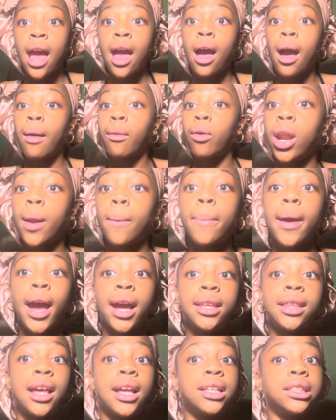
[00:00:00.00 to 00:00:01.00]
I'm pack
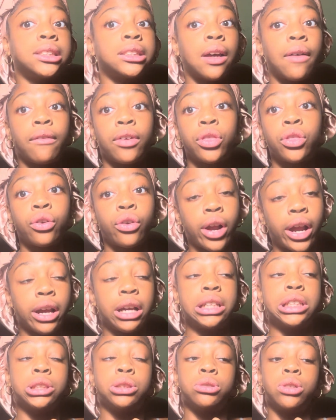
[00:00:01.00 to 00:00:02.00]
that in 7th grade
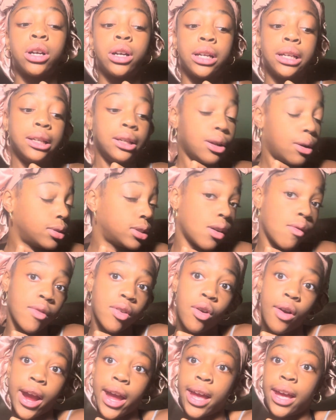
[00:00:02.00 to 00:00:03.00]
because you already know 7th
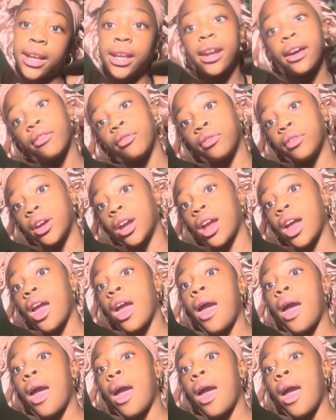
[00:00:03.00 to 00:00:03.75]
grade hit different.